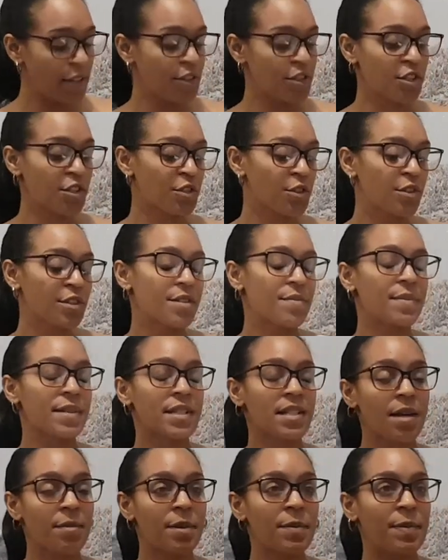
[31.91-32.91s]
just got some
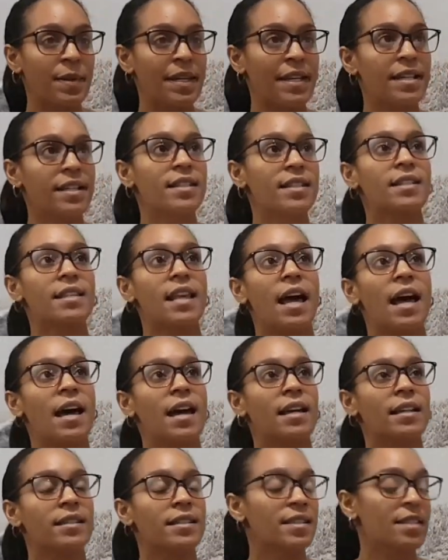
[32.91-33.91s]
summer bits
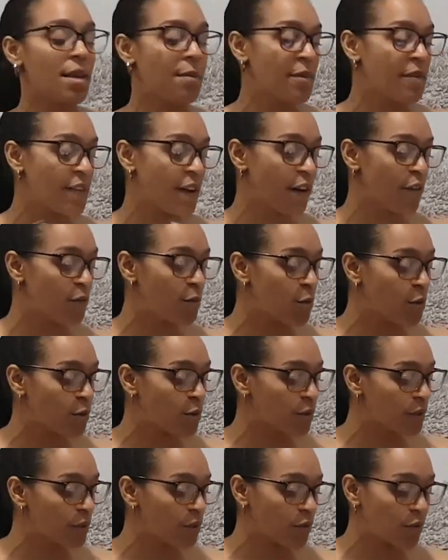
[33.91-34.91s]
and some of it I've
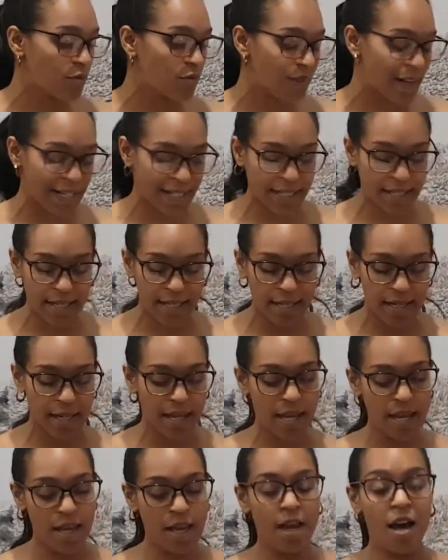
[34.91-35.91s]
worn
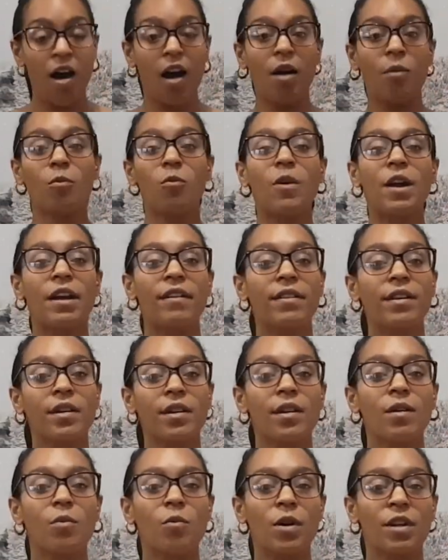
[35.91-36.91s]
already. I'm
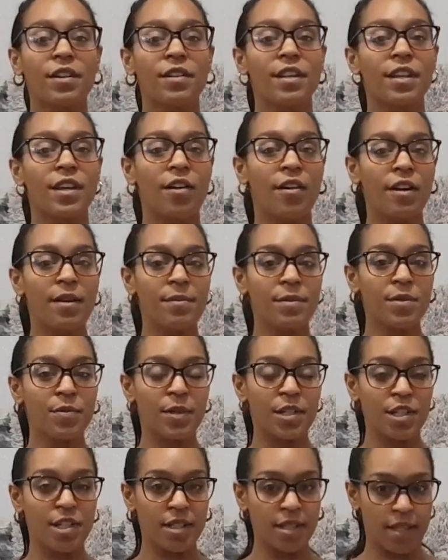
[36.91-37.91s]
wearing one of the items,
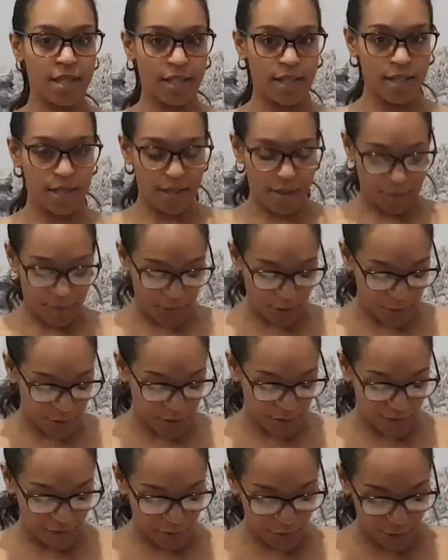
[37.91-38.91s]
which is this
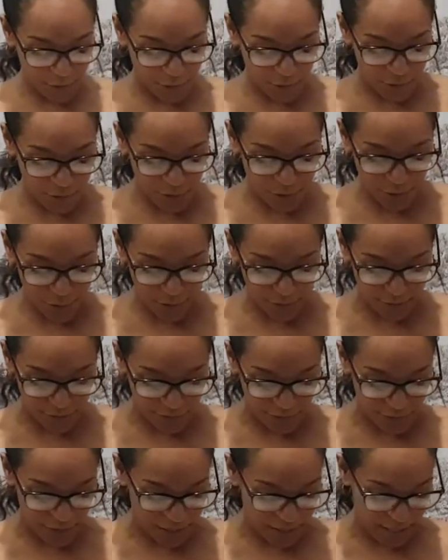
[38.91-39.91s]
beautiful sort
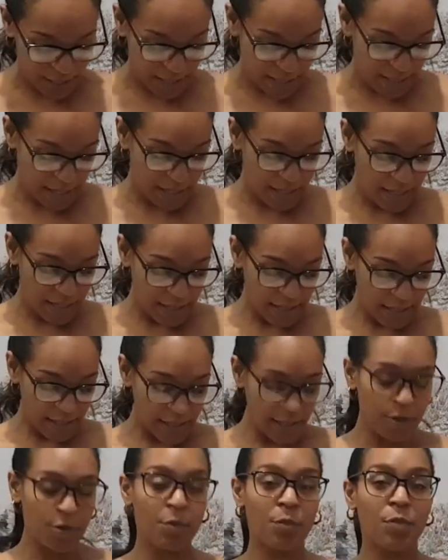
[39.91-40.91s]
of
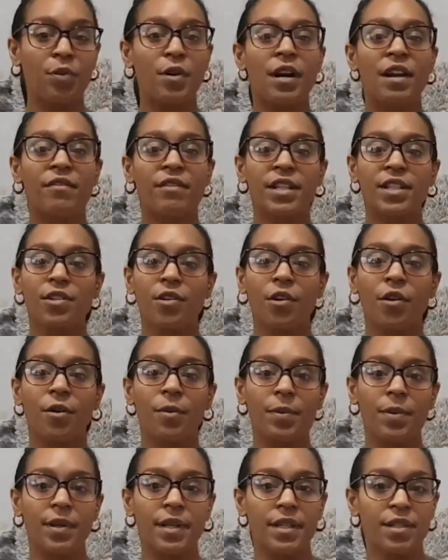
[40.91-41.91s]
little prairie
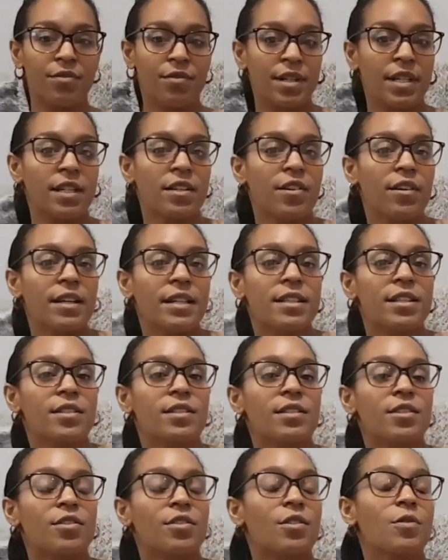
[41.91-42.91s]
top. It's really nice.
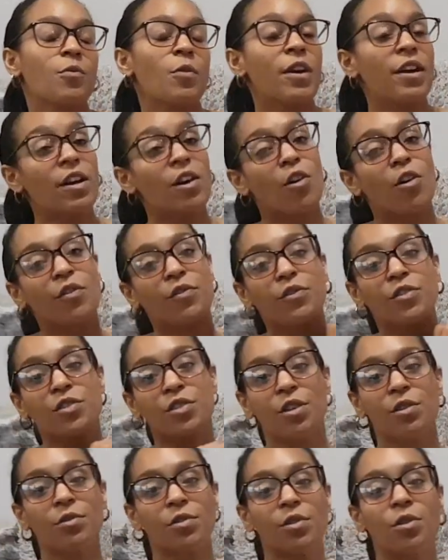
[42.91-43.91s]
It's, you can wear it off the
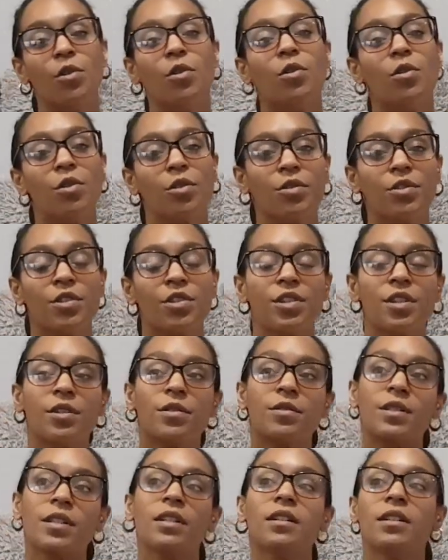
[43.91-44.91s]
shoulder or on the
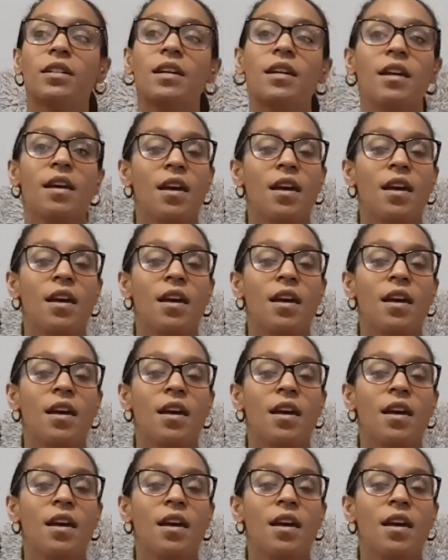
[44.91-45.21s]
shoulder.